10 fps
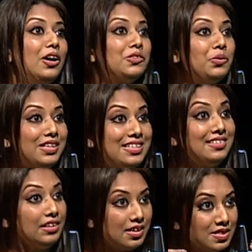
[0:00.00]
so it is
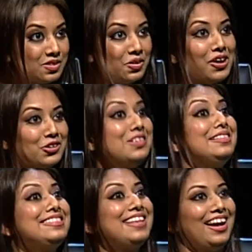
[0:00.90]
a construction
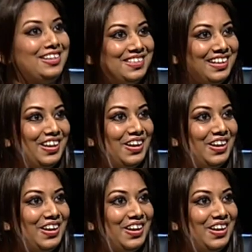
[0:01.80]
site,